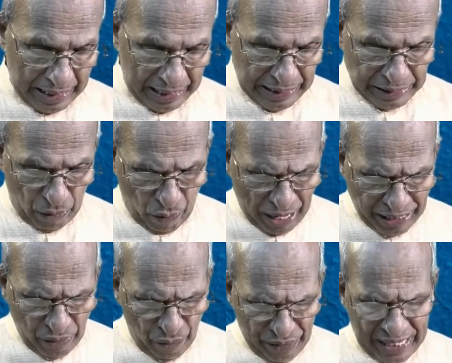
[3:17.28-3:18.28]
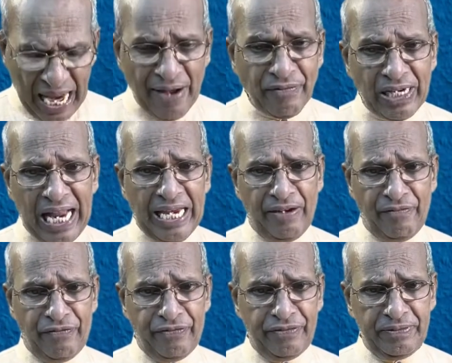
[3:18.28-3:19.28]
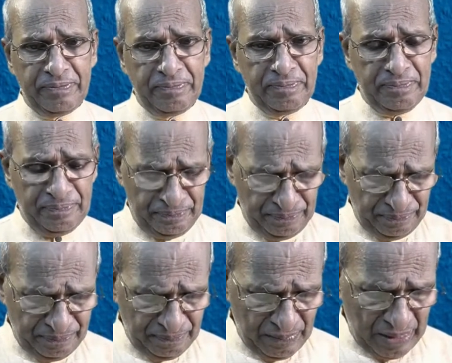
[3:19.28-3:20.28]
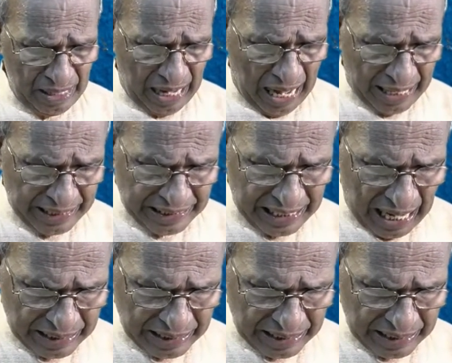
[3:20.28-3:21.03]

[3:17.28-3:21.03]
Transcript: In the one we have life and in the